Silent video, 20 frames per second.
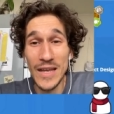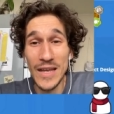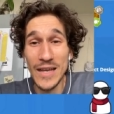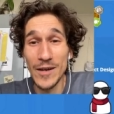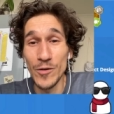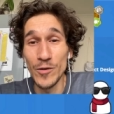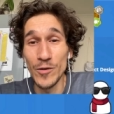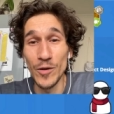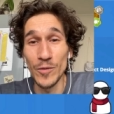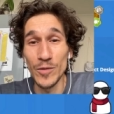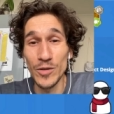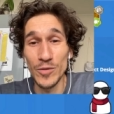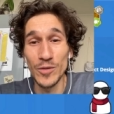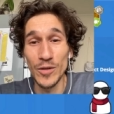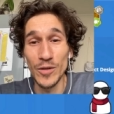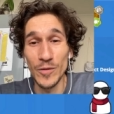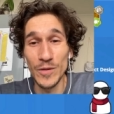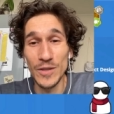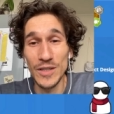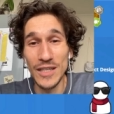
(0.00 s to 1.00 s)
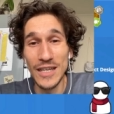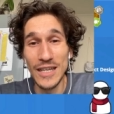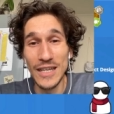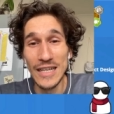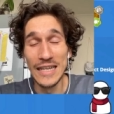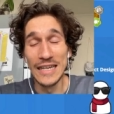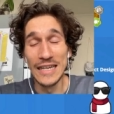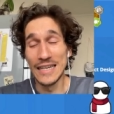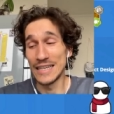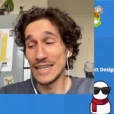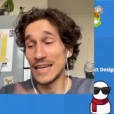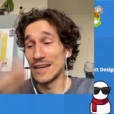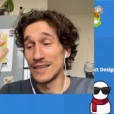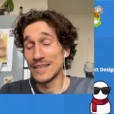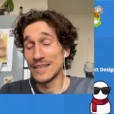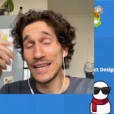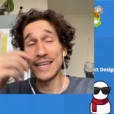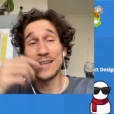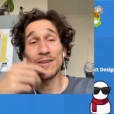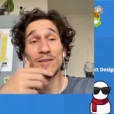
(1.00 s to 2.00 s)
Who knows? Who knows? Yeah,
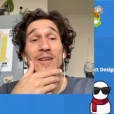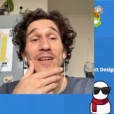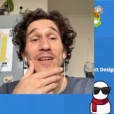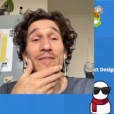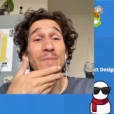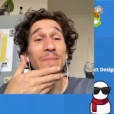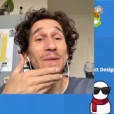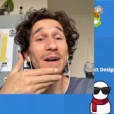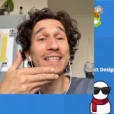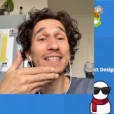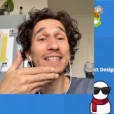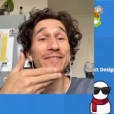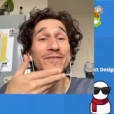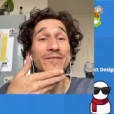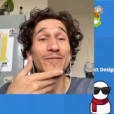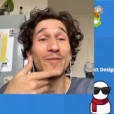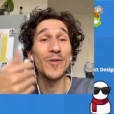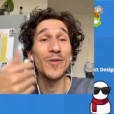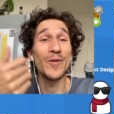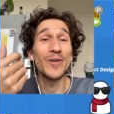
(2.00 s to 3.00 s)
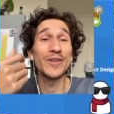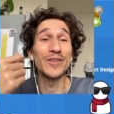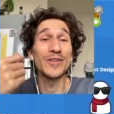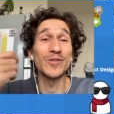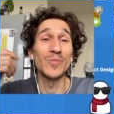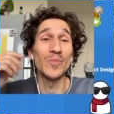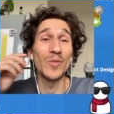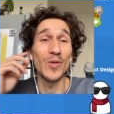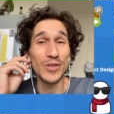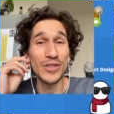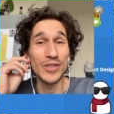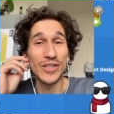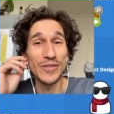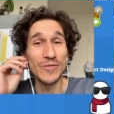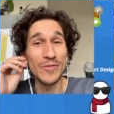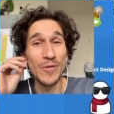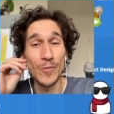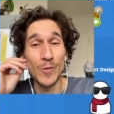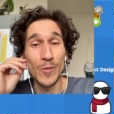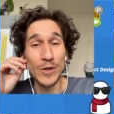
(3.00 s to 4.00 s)
thank you everybody for supporting,
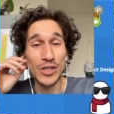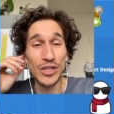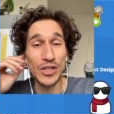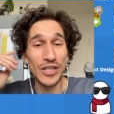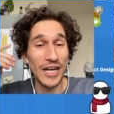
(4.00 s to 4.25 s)
for watching.